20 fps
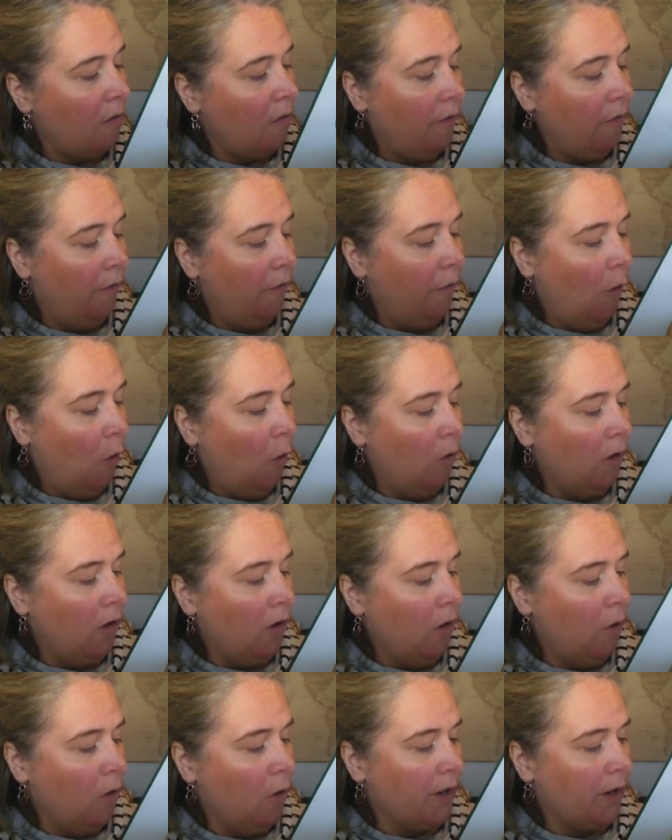4
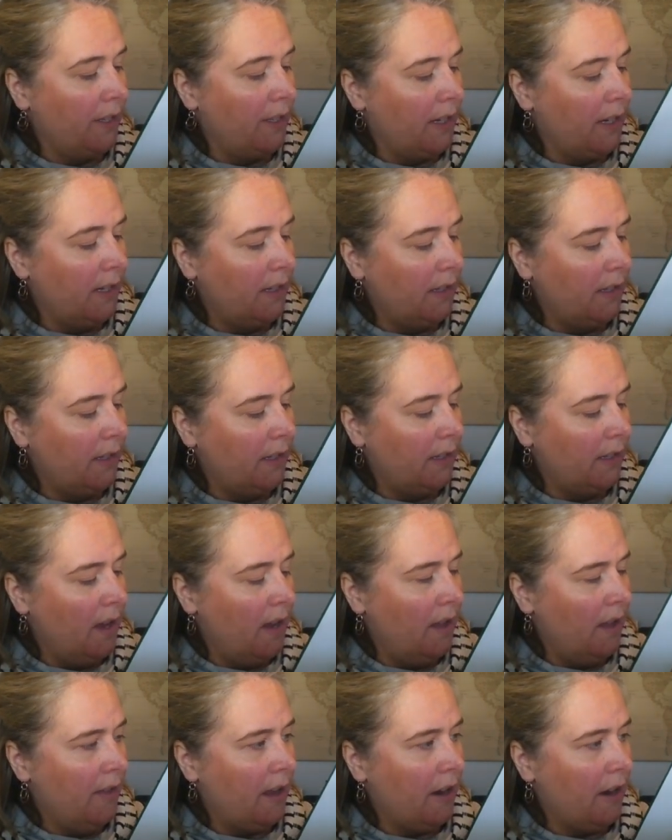horses
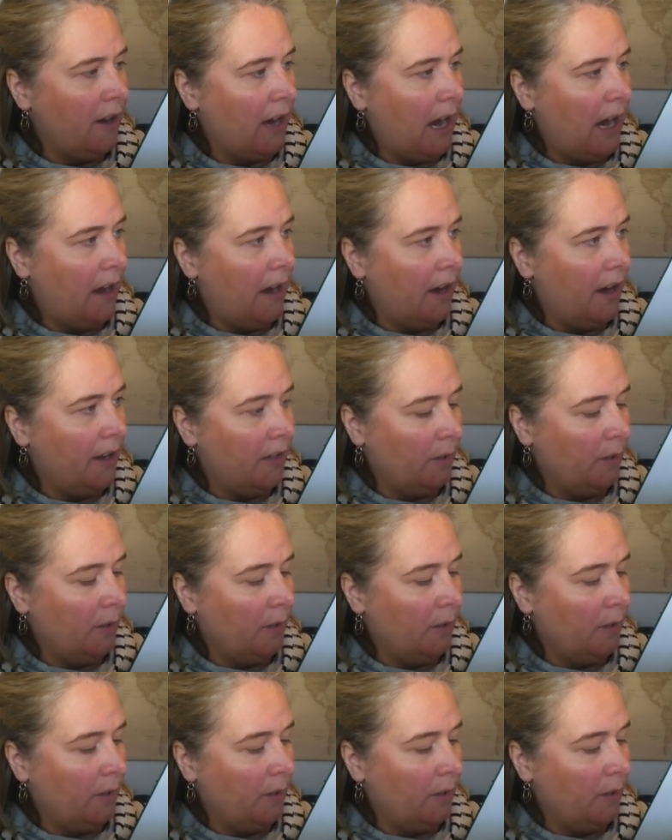their carrots.